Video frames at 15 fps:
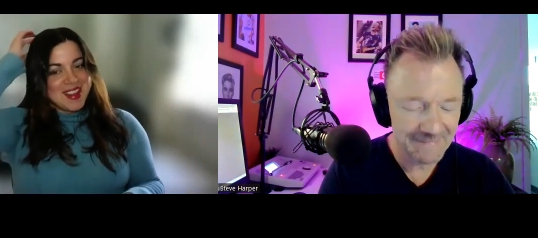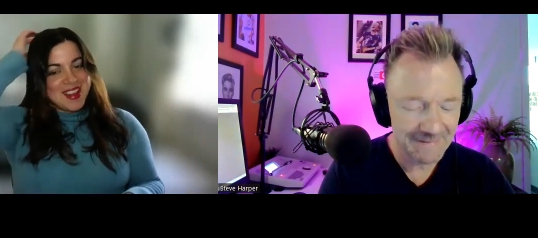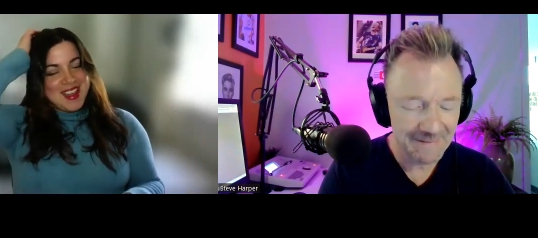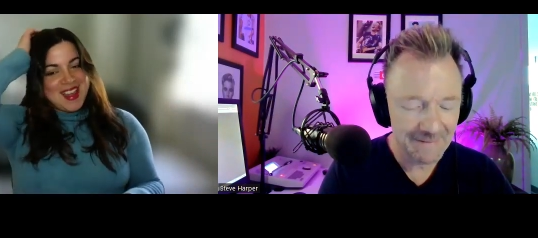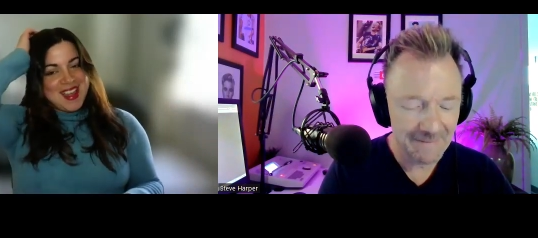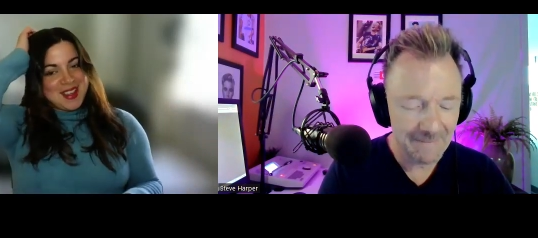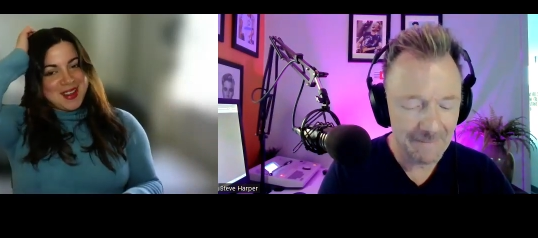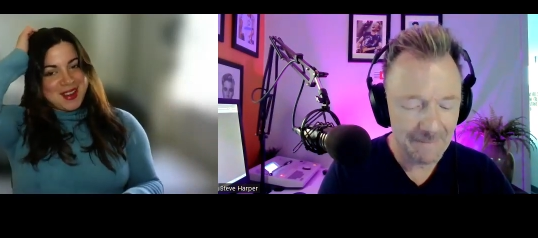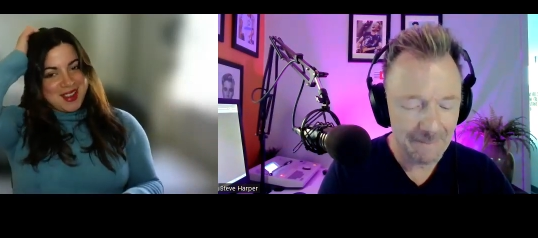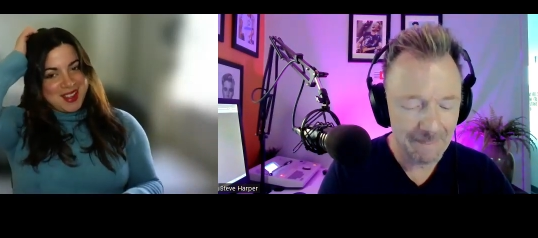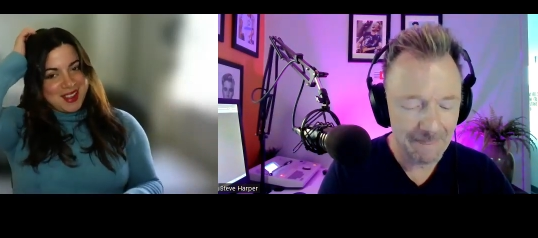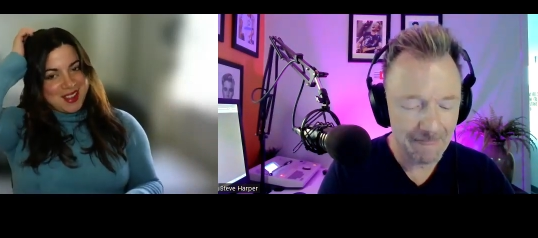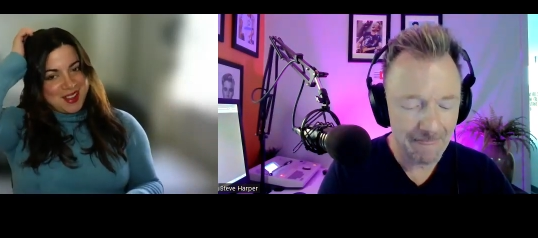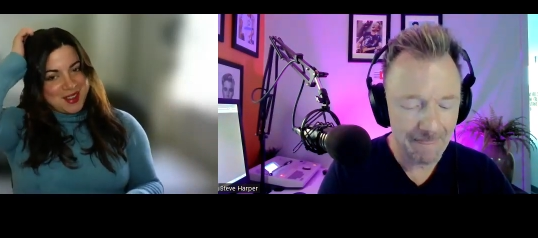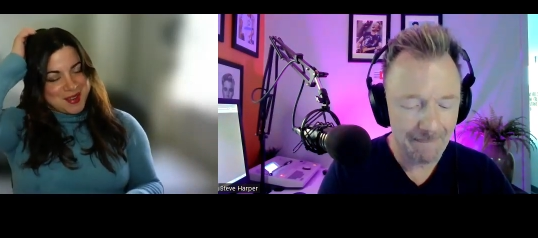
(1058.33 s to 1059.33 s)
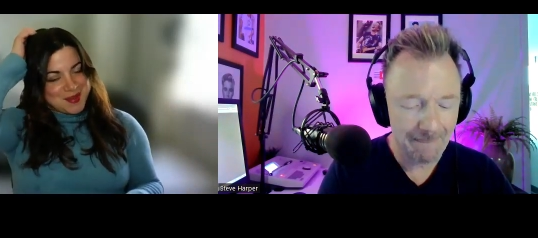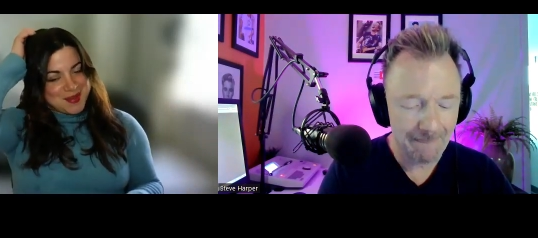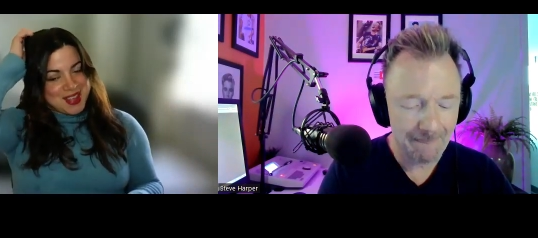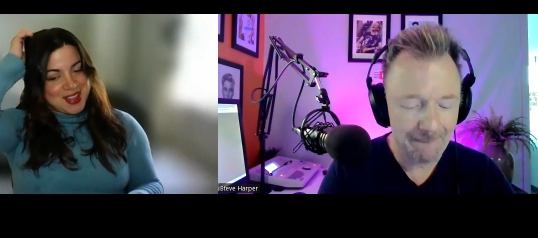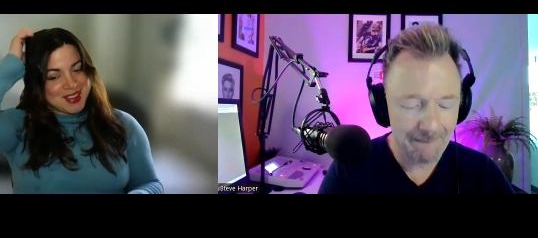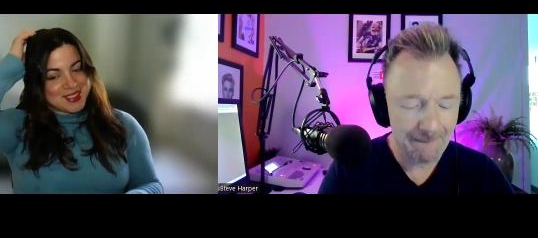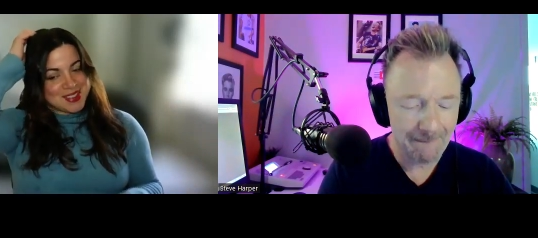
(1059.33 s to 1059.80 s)
Speaker 1: and you're like oh
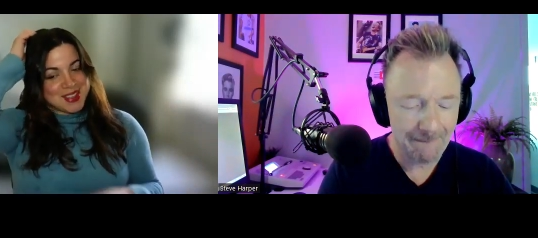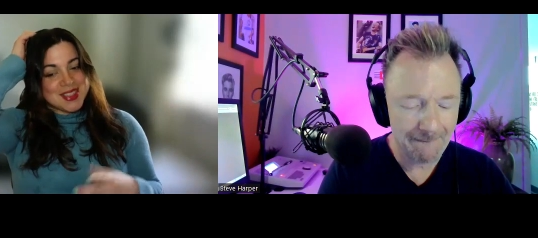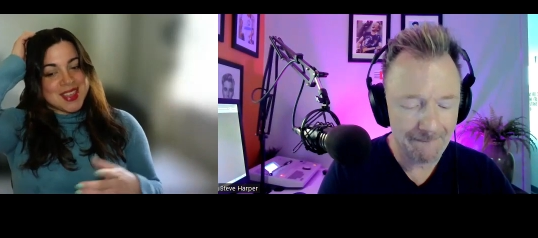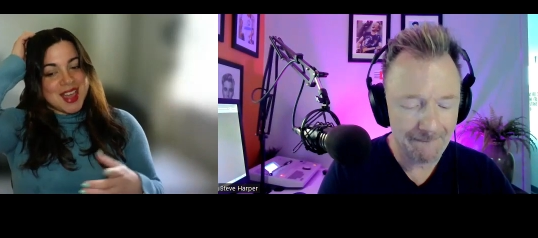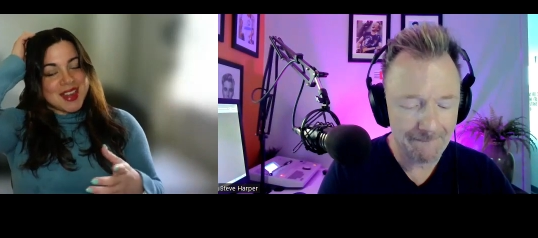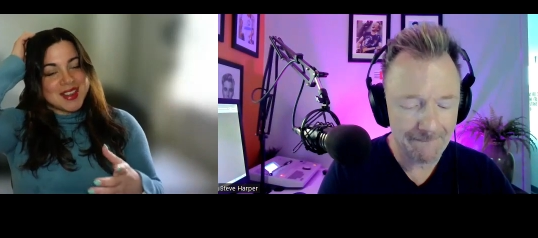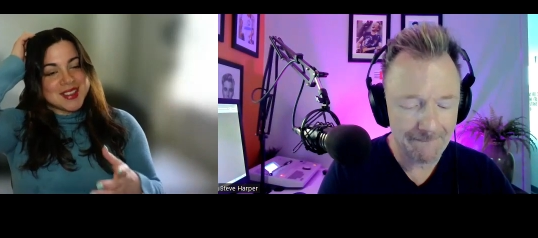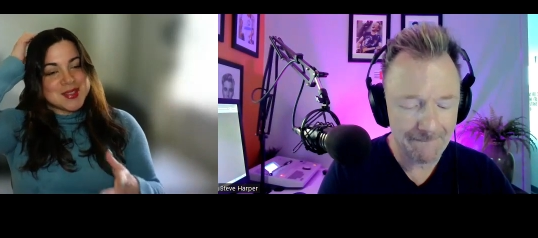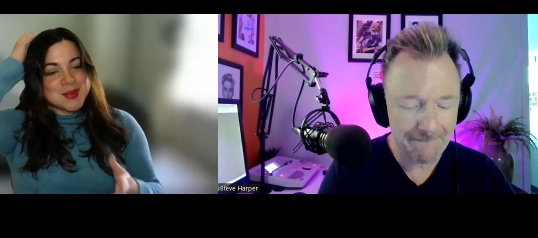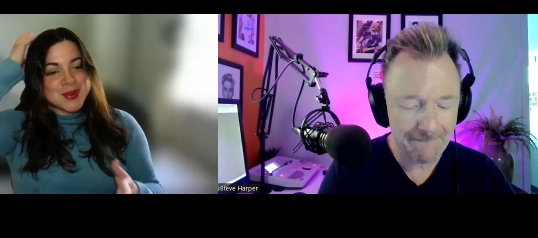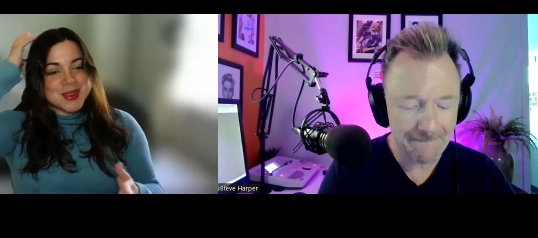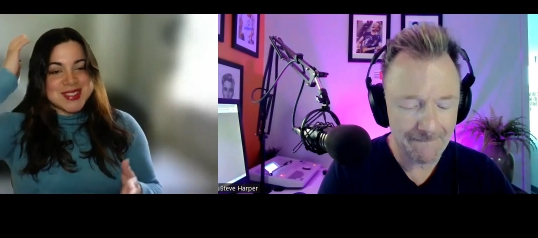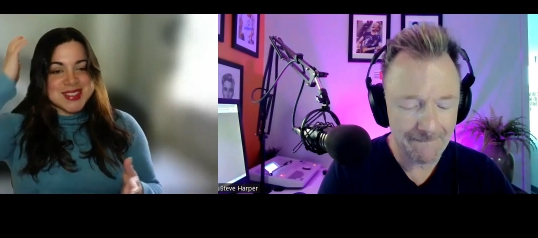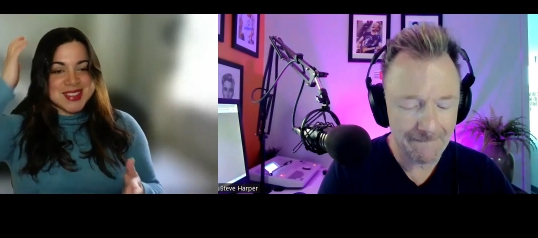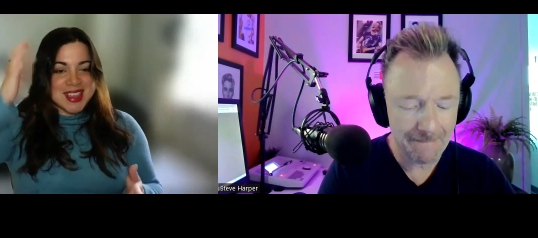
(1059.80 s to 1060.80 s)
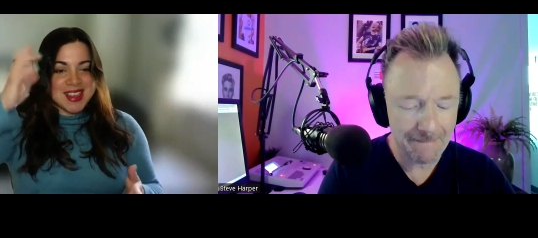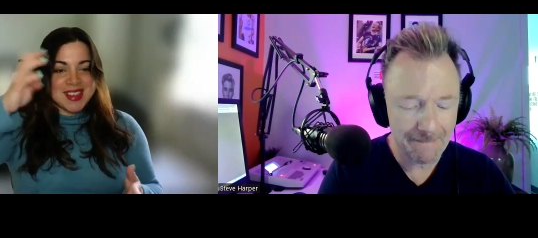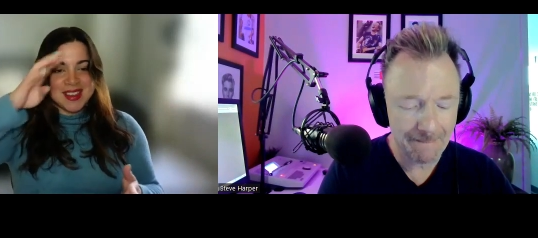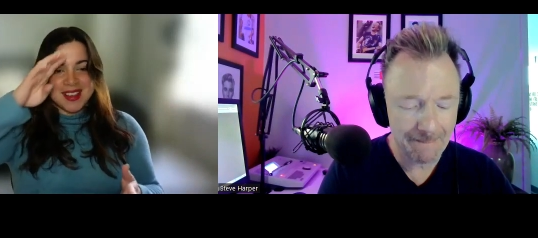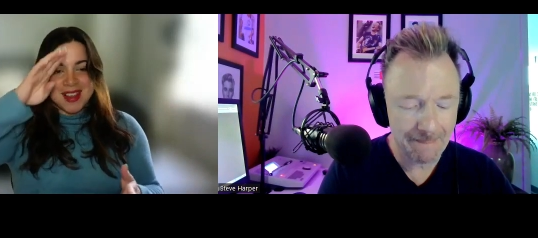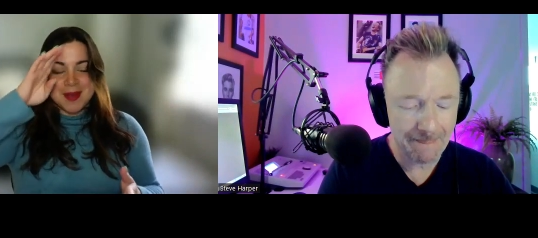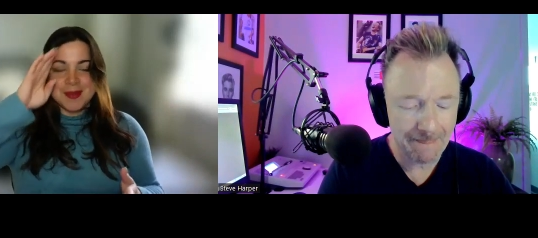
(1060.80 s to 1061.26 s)
man so that is where scale
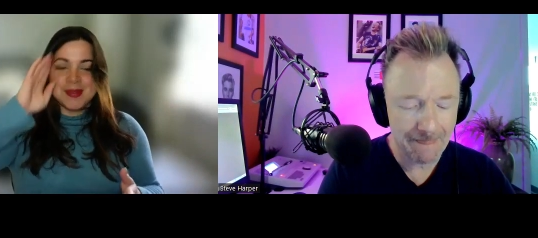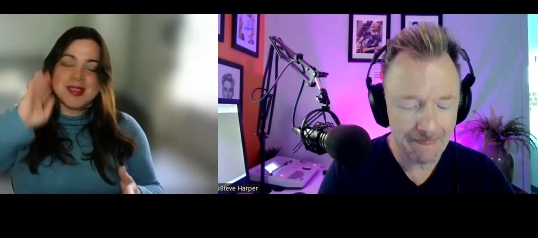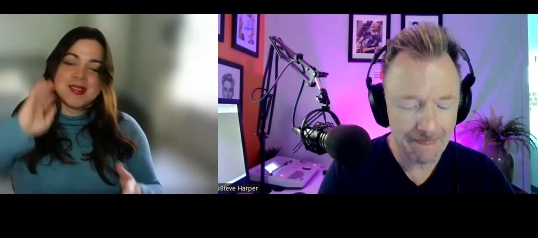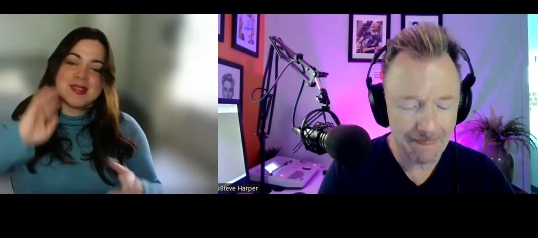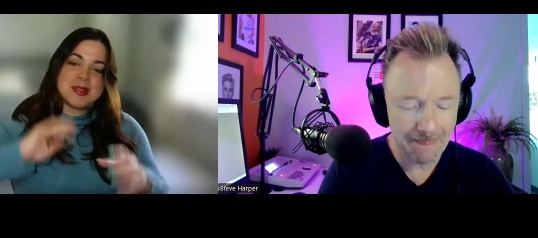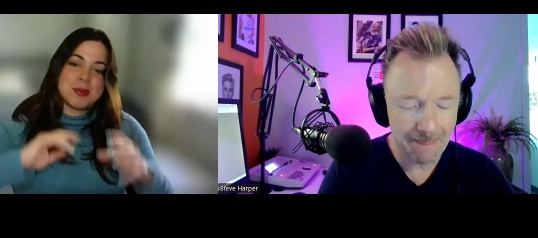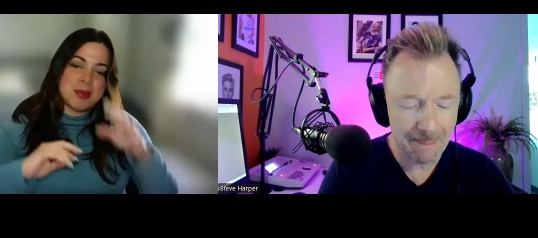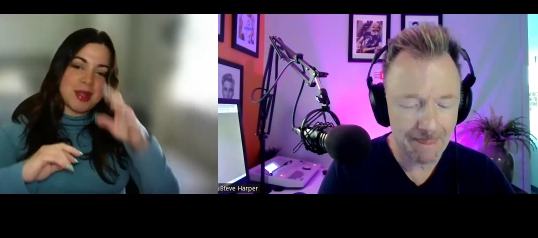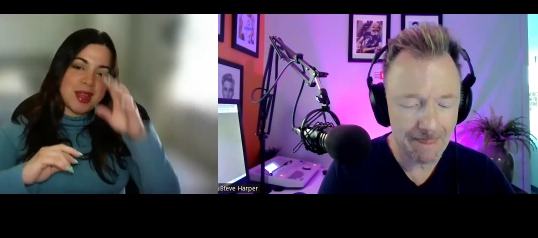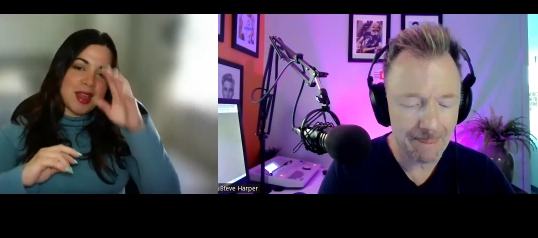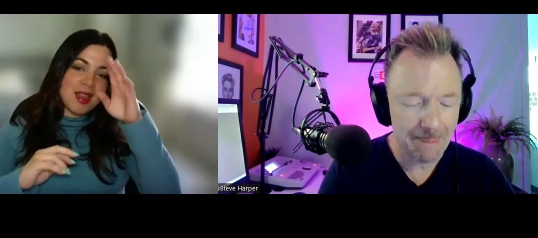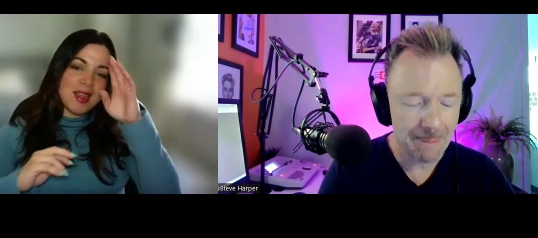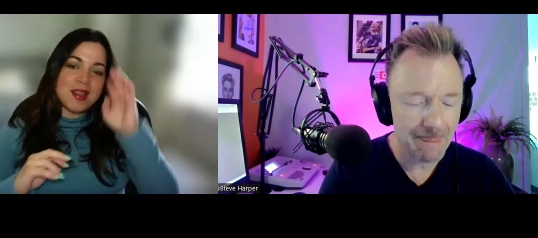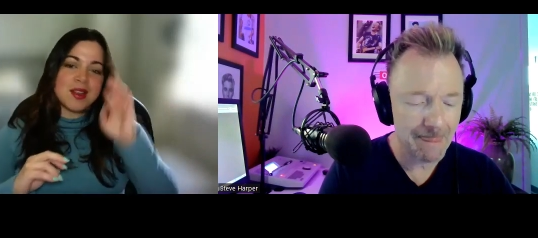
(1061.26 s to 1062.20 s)
comes into play